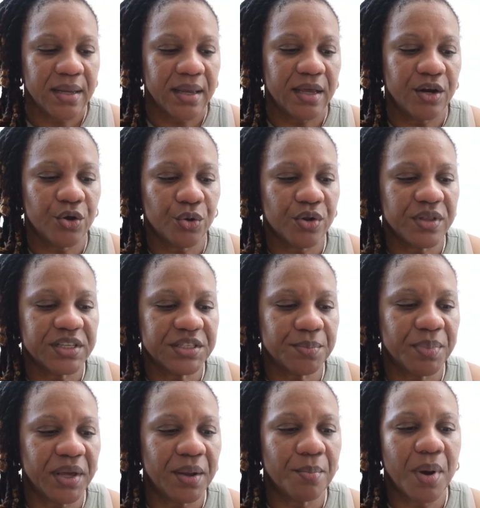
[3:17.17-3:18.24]
Ignore this
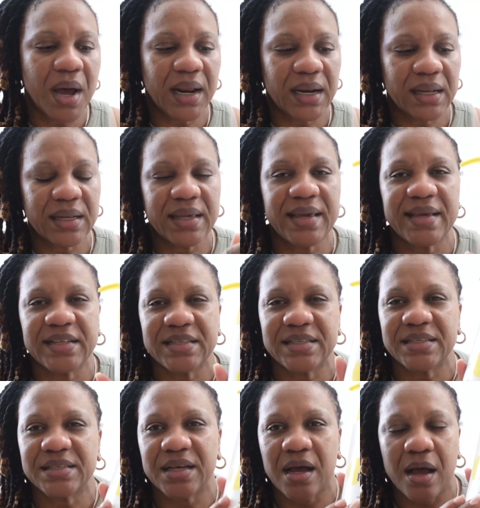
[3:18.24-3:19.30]
big bottle.
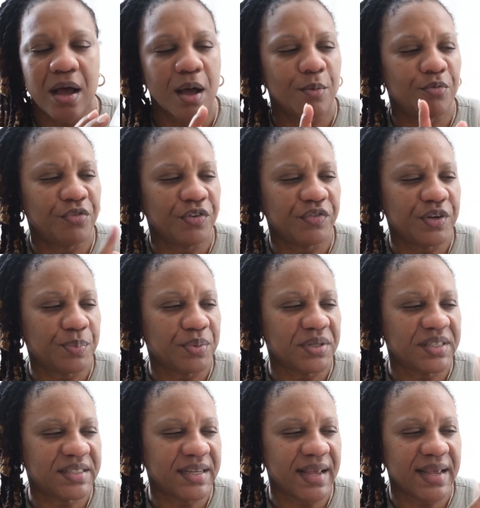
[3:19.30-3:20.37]
It's
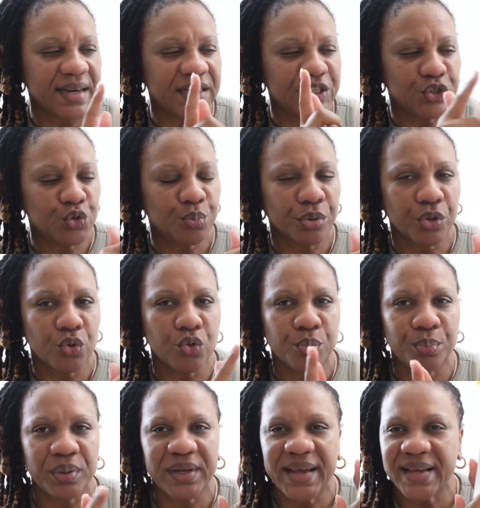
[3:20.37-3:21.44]
50% super glue
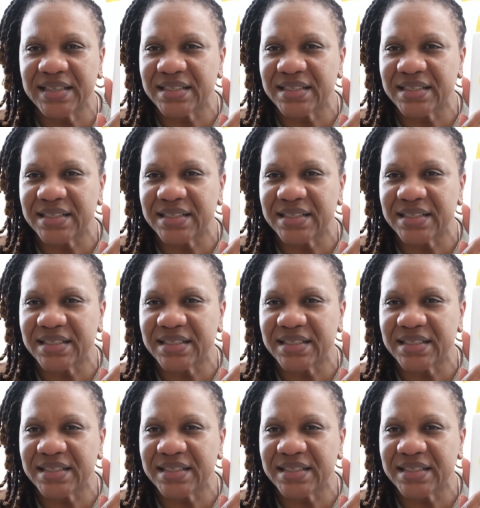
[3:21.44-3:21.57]
play.